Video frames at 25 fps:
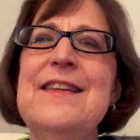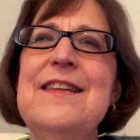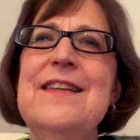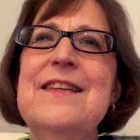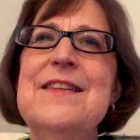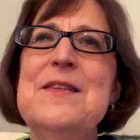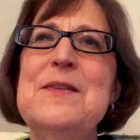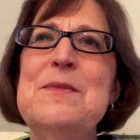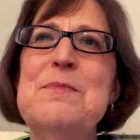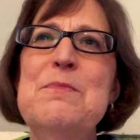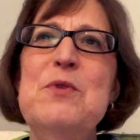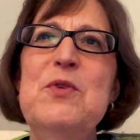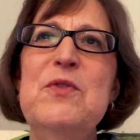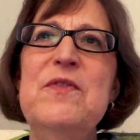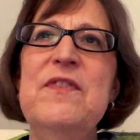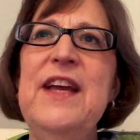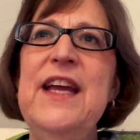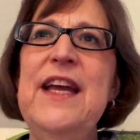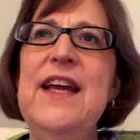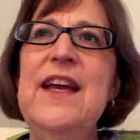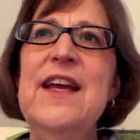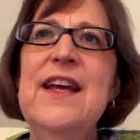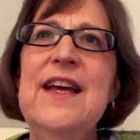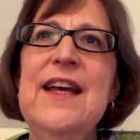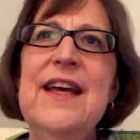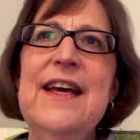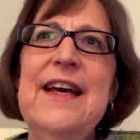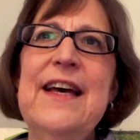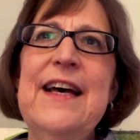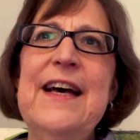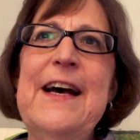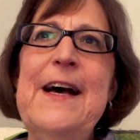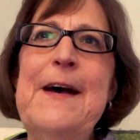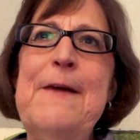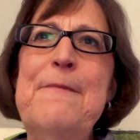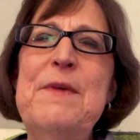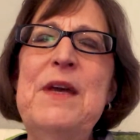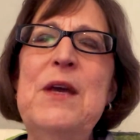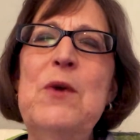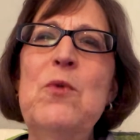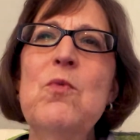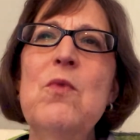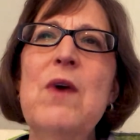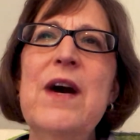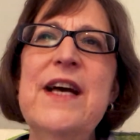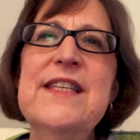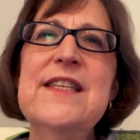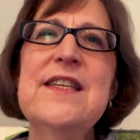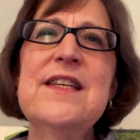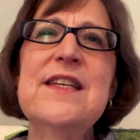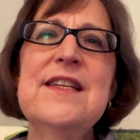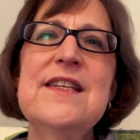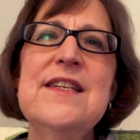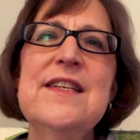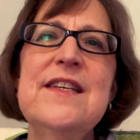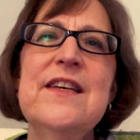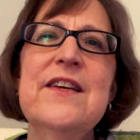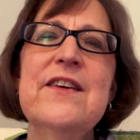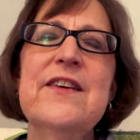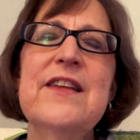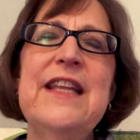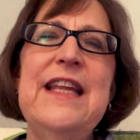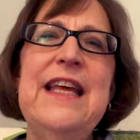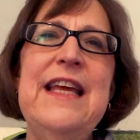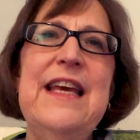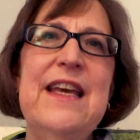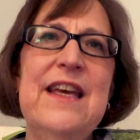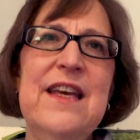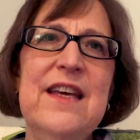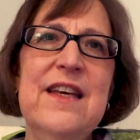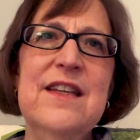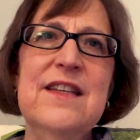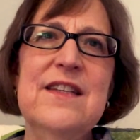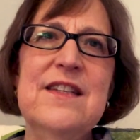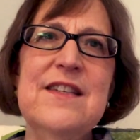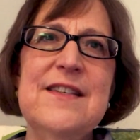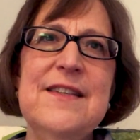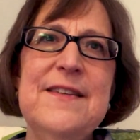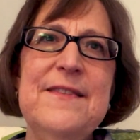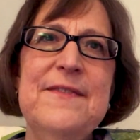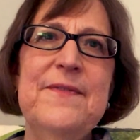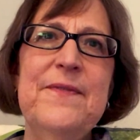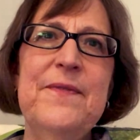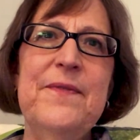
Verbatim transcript: this movie, um, it wasn't until at the end